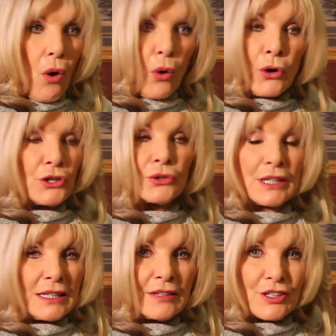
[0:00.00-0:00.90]
Or you
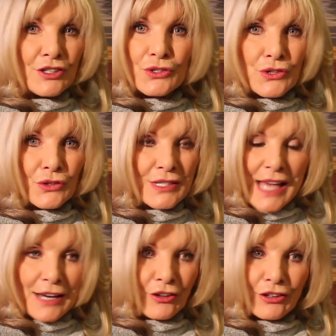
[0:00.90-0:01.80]
can even do those
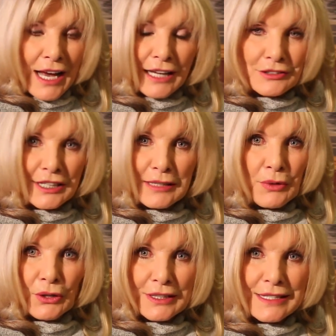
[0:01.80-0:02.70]
adult coloring
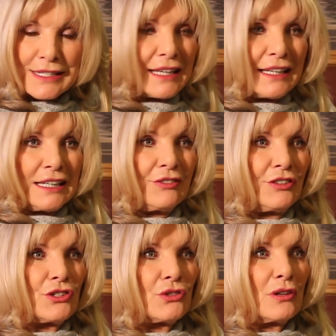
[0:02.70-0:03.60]
books. If
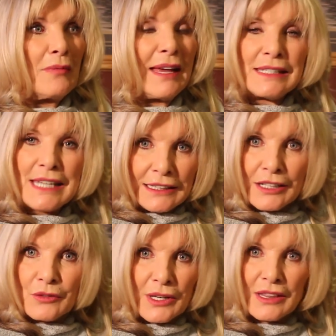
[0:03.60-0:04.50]
you do a
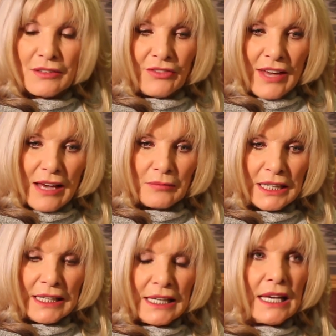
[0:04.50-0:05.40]
mandala with the
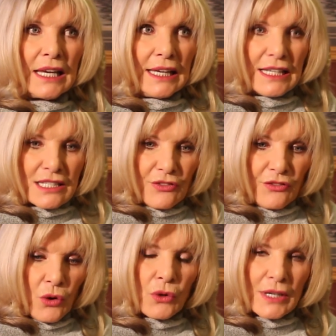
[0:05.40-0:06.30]
family, it's
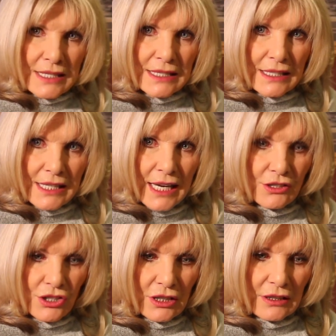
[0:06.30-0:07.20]
focused
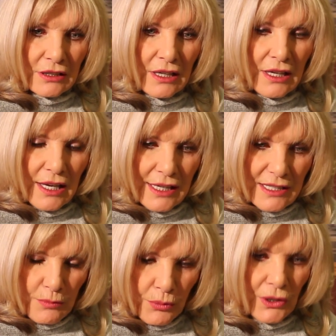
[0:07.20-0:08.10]
attention.
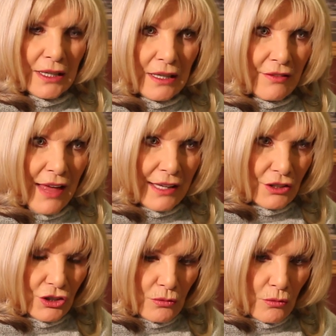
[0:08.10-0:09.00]
It's bringing
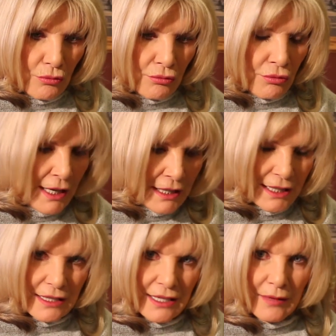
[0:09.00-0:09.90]
you right
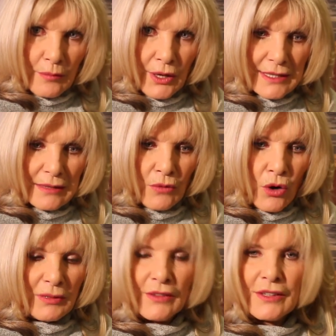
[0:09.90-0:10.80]
into that present
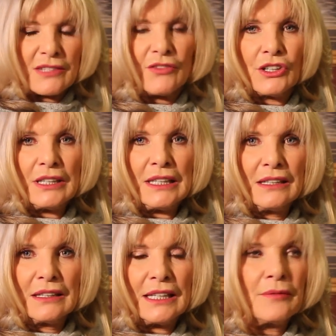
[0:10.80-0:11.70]
moment that's very
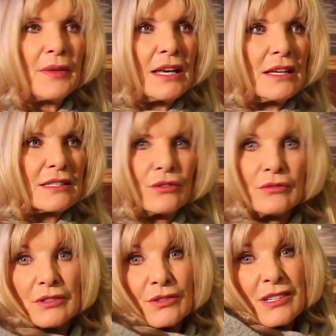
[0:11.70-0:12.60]
healing.
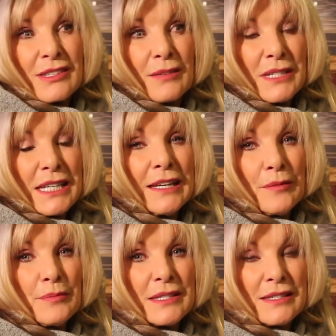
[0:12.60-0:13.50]
So those are some
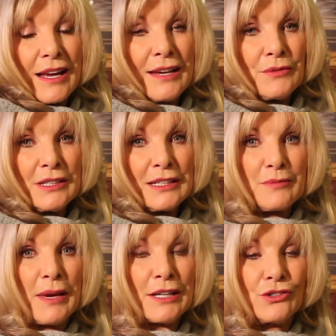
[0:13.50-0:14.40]
tips. I wouldn't
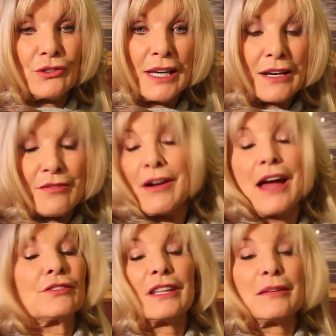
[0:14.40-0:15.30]
expect you can get
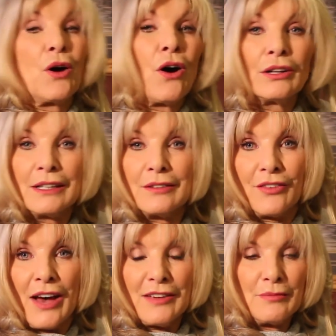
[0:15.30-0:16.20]
around to them all in
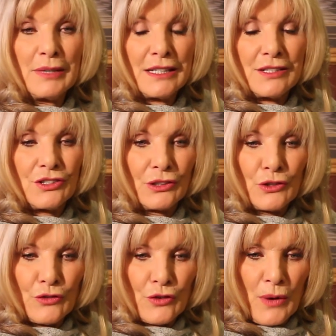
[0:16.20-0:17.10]
5 minutes. You'll
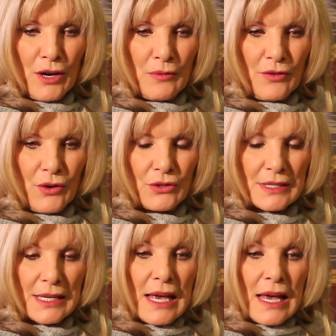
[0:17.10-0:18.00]
overwhelm
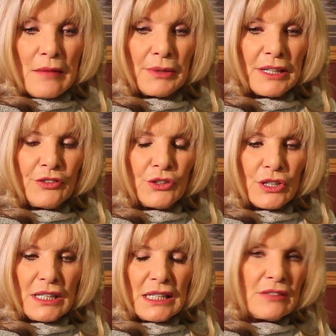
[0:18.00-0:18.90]
folks. But if you
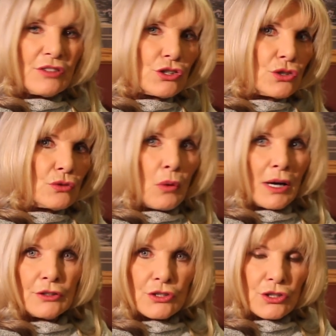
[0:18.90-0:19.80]
can even do
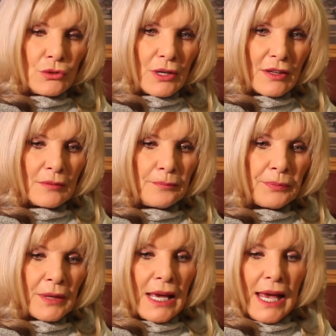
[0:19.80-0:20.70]
one or two of them
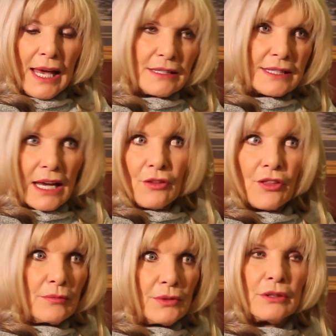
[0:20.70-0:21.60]
and tell
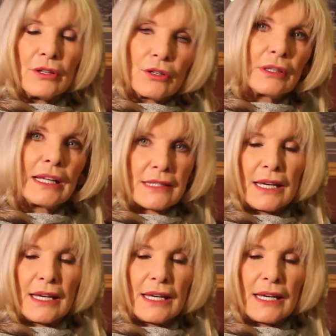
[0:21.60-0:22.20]
them, let's